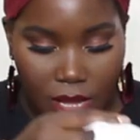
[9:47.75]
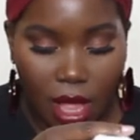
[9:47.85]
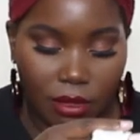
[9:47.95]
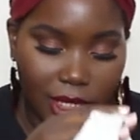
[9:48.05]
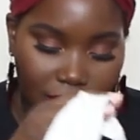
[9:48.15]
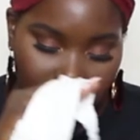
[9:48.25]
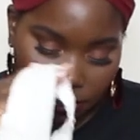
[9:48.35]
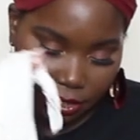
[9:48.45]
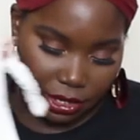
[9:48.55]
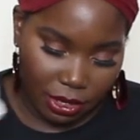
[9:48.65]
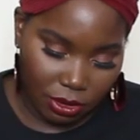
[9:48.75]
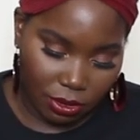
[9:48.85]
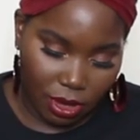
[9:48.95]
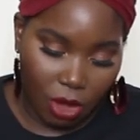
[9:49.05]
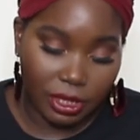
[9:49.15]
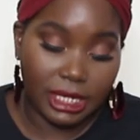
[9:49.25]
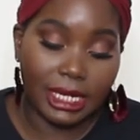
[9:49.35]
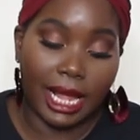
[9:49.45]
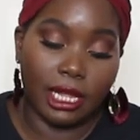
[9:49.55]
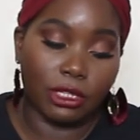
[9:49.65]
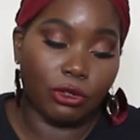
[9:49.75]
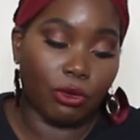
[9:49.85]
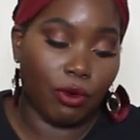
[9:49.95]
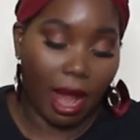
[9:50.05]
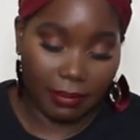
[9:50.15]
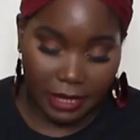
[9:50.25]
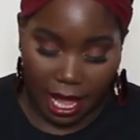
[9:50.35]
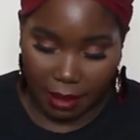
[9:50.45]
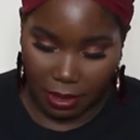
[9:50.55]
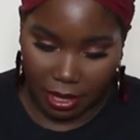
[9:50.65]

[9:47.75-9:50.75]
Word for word: Oh, this is cute. Oh, this is like a little crop top.